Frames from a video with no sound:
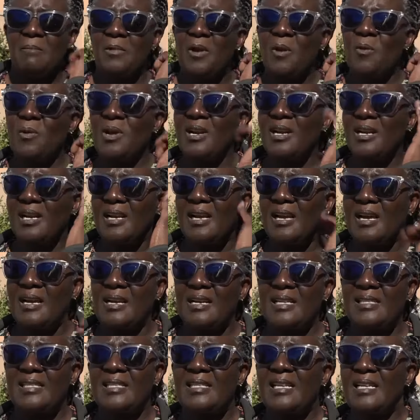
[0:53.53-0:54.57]
Local
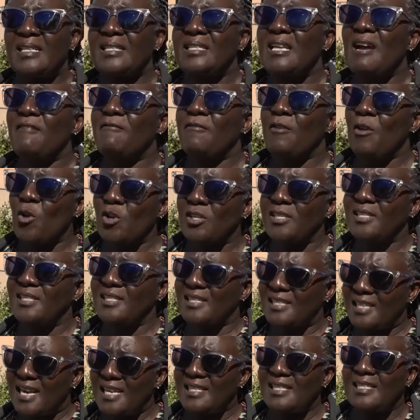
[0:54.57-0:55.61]
residents have lost
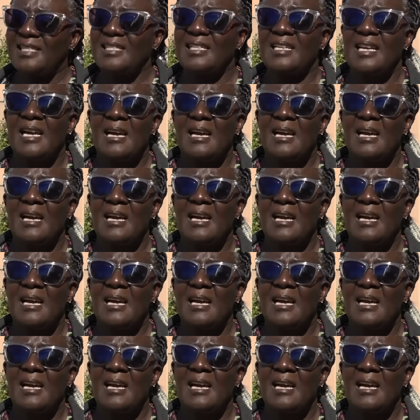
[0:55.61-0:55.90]
trust